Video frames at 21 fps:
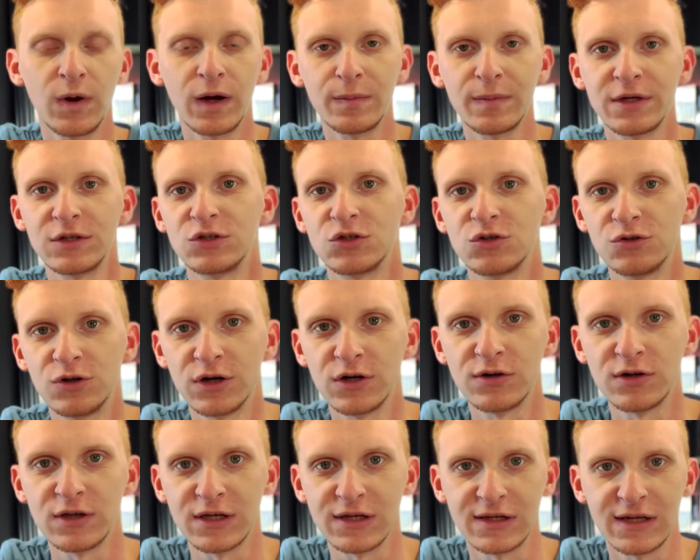am I
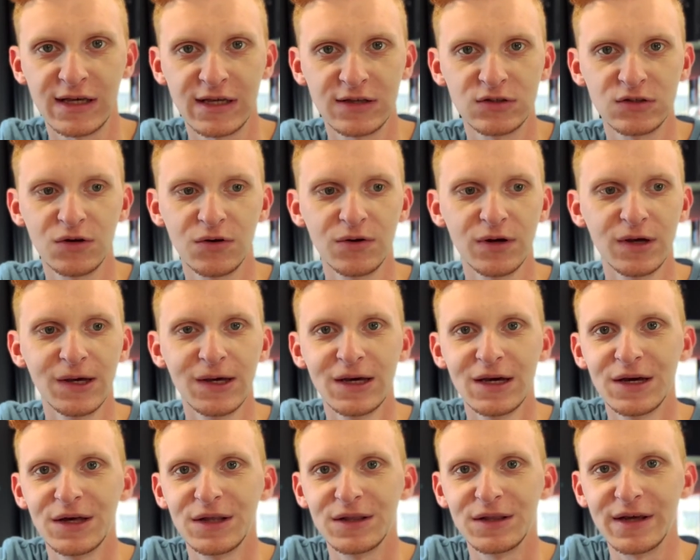struggling? And so
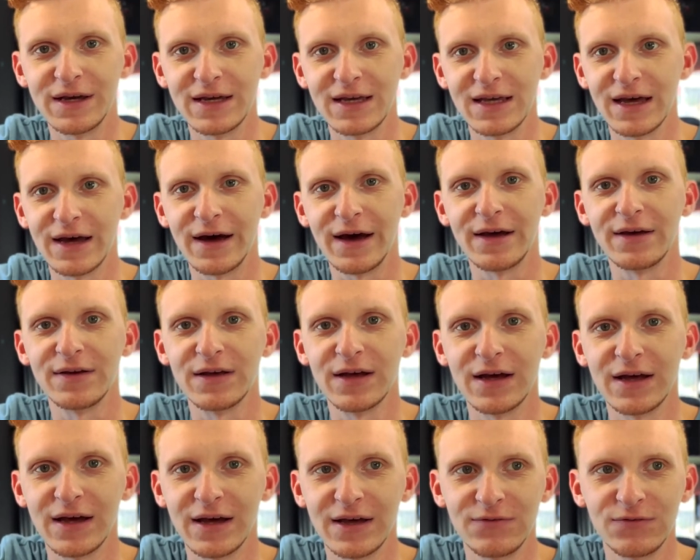like, I
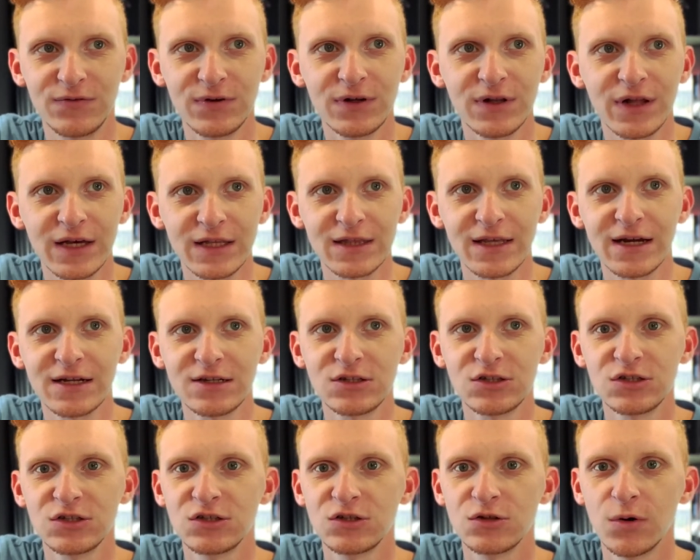feel like that's
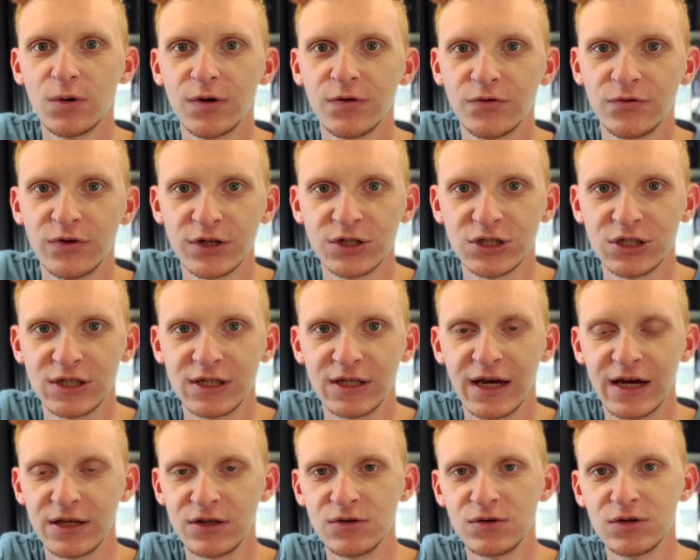just so refreshing,
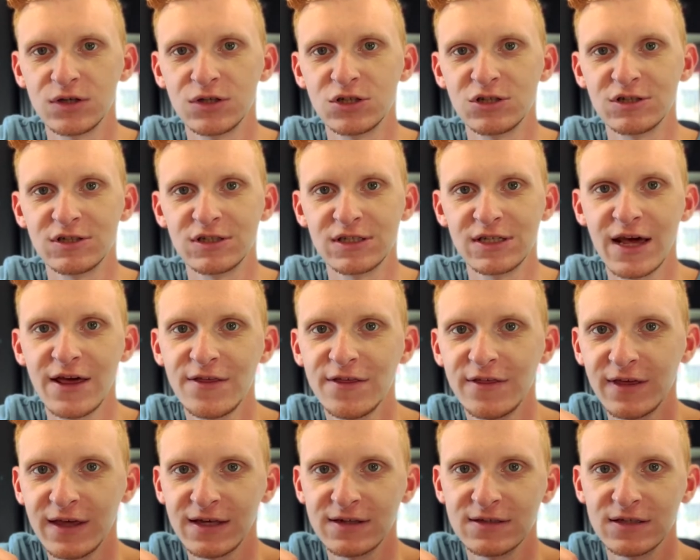that you can just get
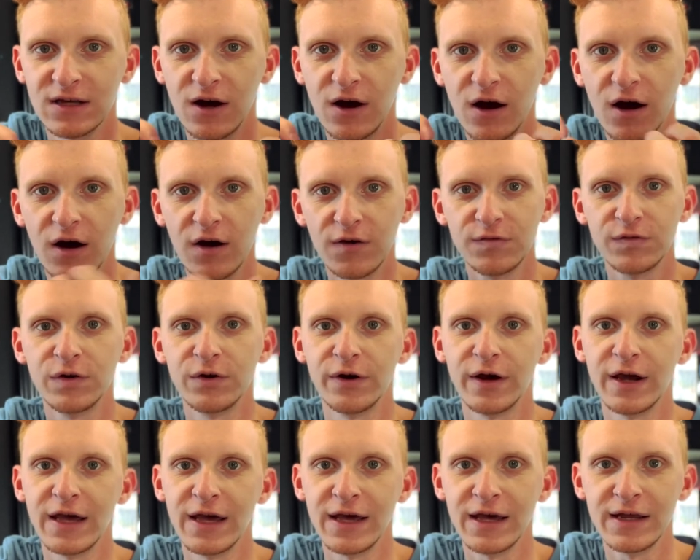things off your
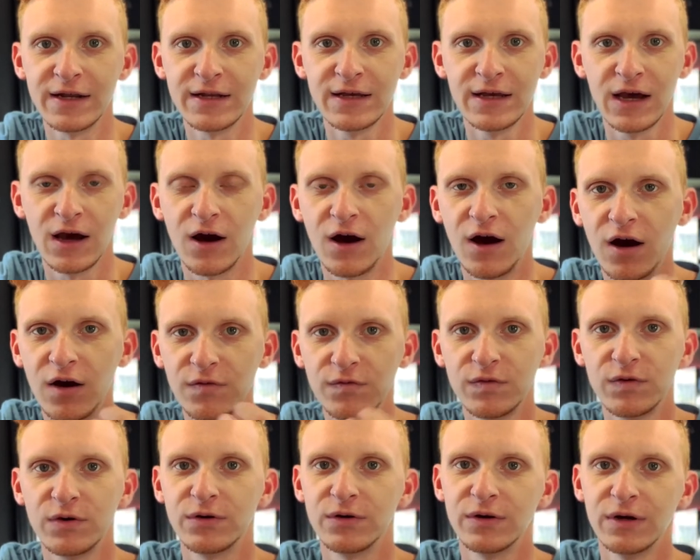head, off
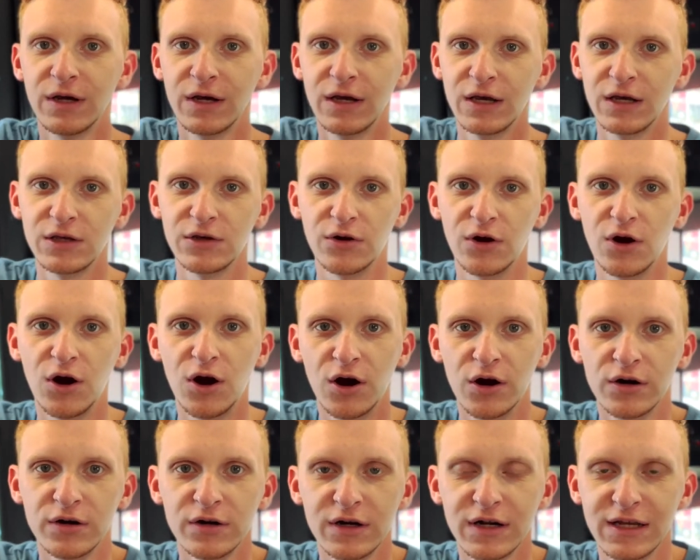your
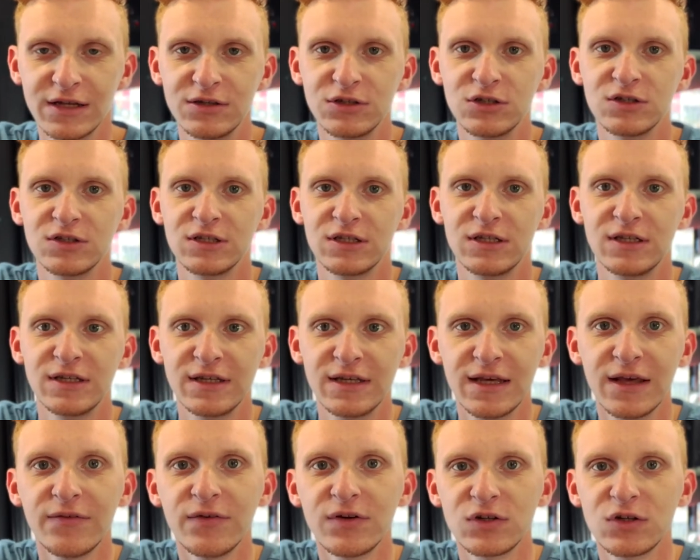heart, and just
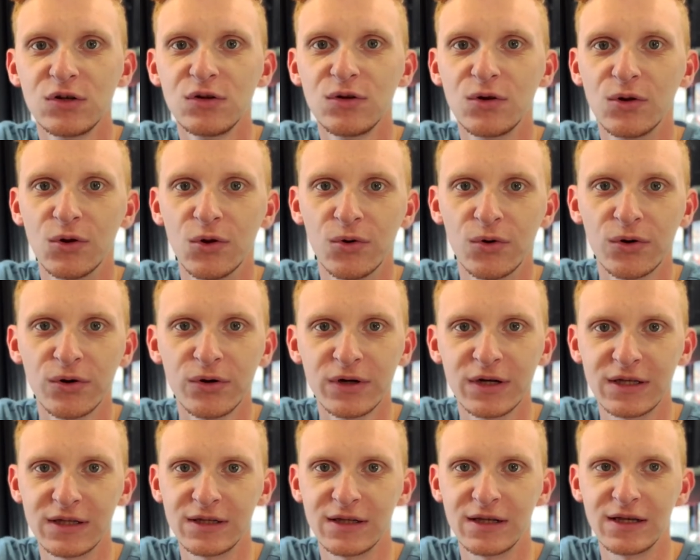give it to the
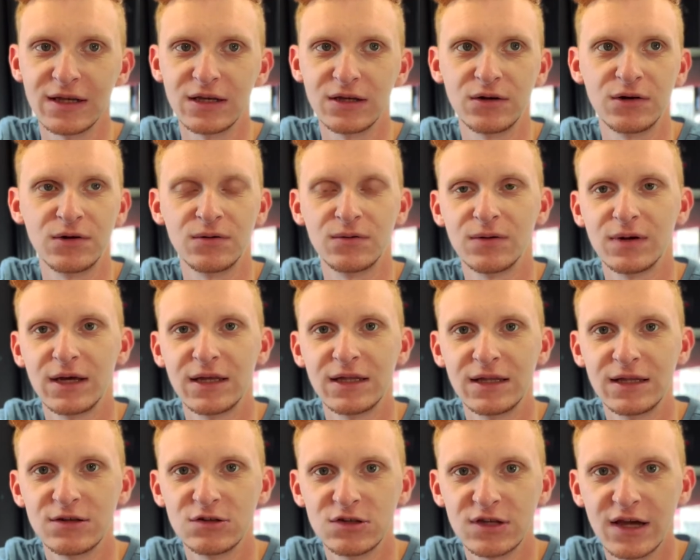Lord, and you know,
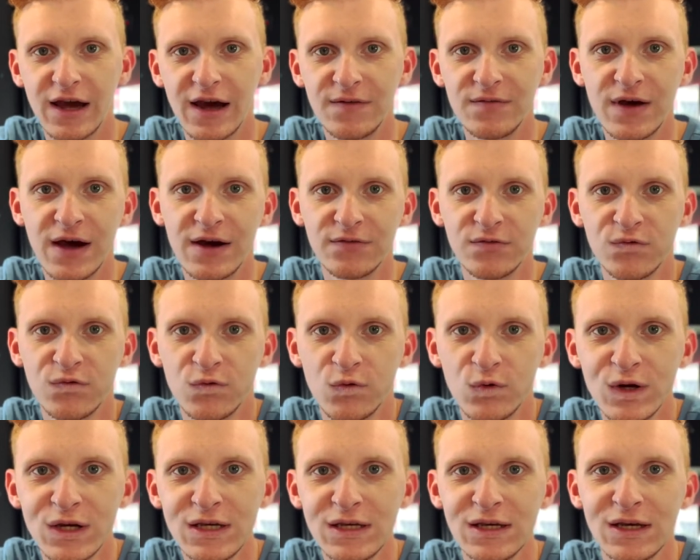and just have that
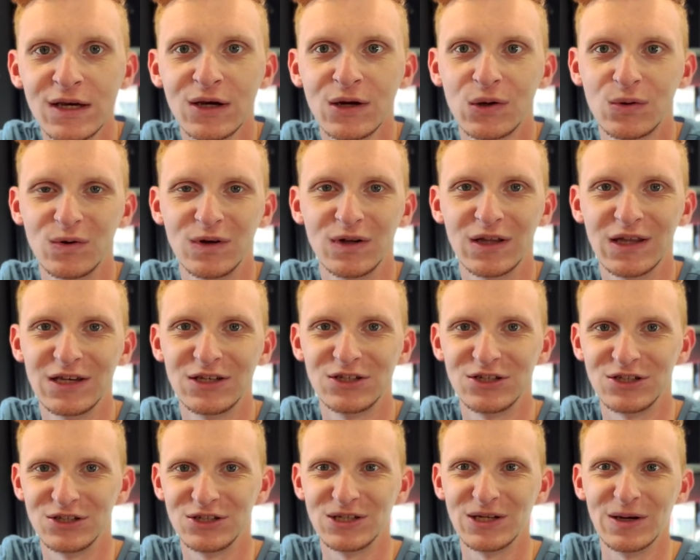free
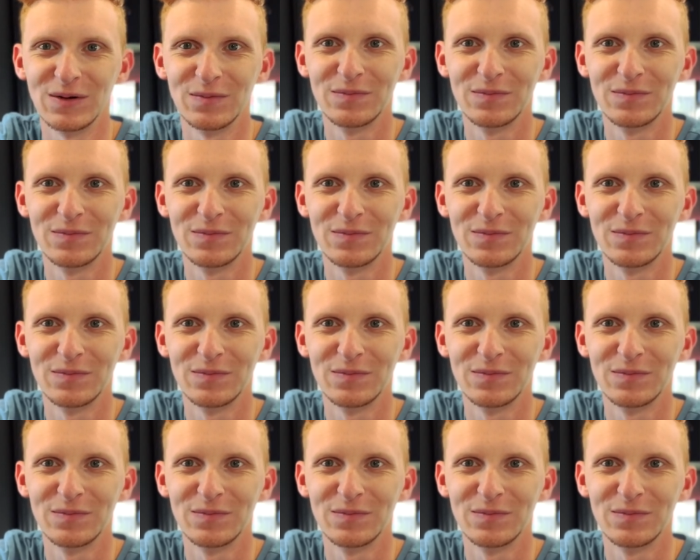relationship.